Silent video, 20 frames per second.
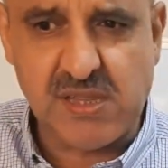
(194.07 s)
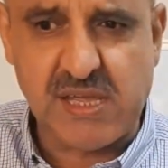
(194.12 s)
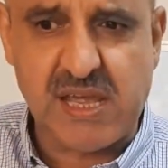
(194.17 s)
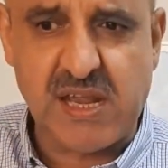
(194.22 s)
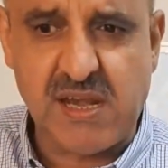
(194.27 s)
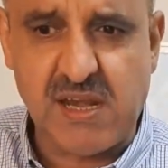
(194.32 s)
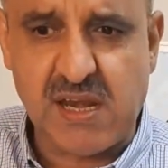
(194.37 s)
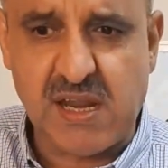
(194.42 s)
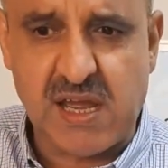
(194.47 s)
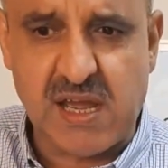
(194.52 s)

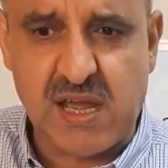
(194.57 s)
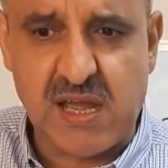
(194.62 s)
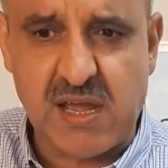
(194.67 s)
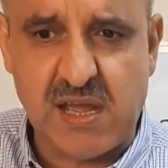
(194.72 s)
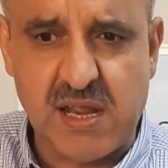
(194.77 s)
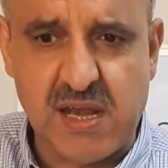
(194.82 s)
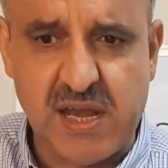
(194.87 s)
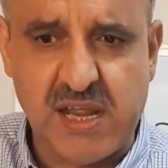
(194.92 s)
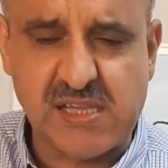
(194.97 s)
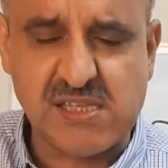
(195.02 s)
then
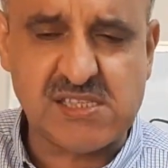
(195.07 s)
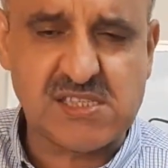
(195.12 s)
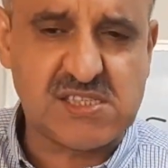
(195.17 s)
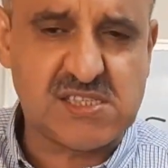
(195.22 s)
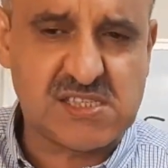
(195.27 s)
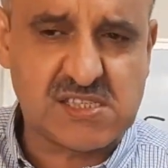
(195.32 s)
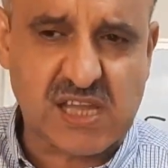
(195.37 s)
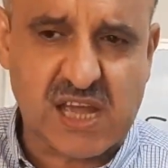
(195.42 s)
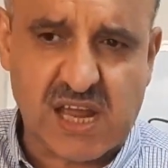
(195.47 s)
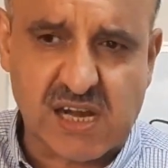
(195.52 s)
let's
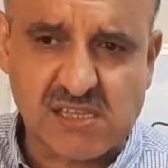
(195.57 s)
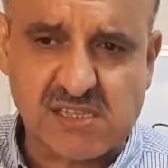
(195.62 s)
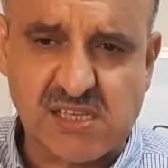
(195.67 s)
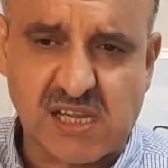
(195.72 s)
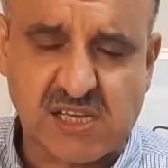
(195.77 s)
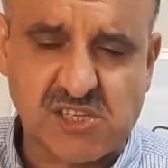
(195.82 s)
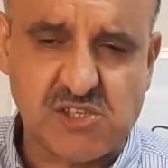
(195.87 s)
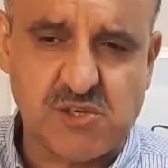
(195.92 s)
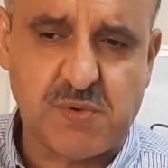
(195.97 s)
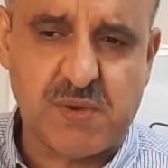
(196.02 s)
start
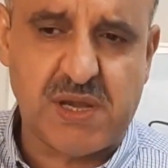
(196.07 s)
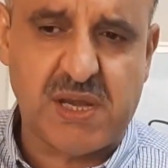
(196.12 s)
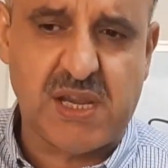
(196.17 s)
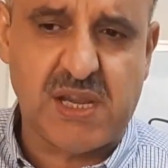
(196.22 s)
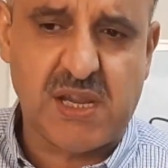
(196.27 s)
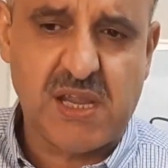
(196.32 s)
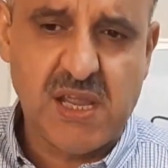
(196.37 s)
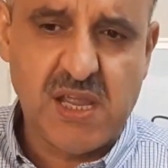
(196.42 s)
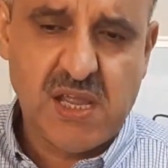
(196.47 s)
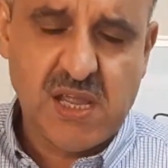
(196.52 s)

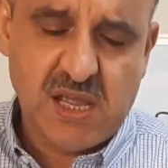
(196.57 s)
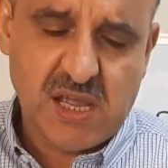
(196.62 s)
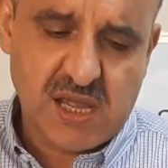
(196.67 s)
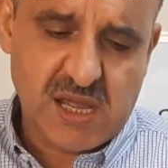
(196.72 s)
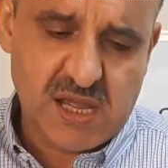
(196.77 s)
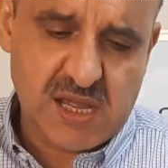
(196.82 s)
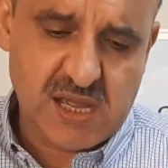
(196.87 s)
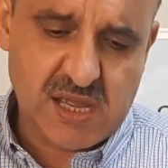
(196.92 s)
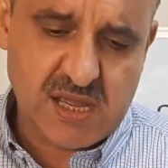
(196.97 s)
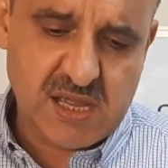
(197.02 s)
actually
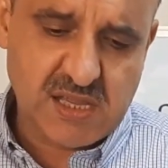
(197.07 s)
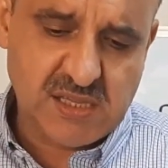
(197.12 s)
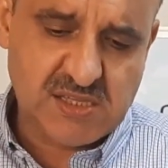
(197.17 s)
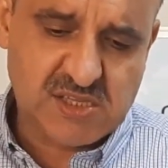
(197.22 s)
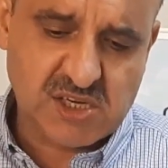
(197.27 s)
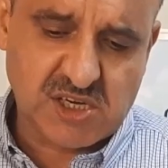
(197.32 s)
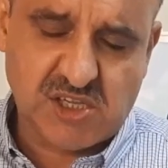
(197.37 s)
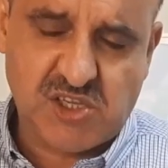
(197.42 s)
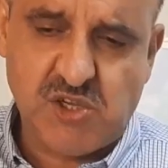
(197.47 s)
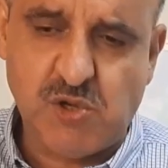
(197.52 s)

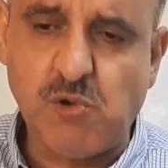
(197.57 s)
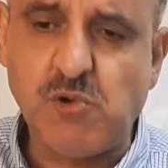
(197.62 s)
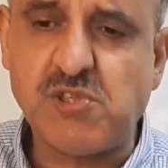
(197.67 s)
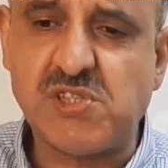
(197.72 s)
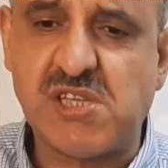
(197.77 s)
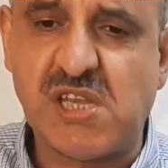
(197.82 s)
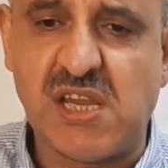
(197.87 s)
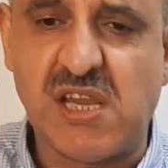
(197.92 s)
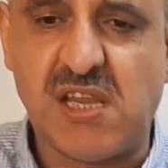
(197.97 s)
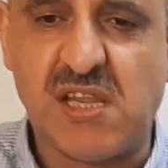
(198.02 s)

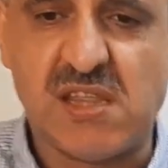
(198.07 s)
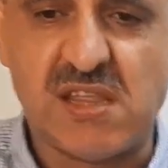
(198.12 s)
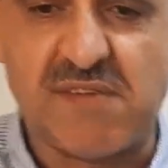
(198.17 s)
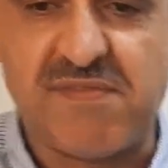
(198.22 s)
introducing the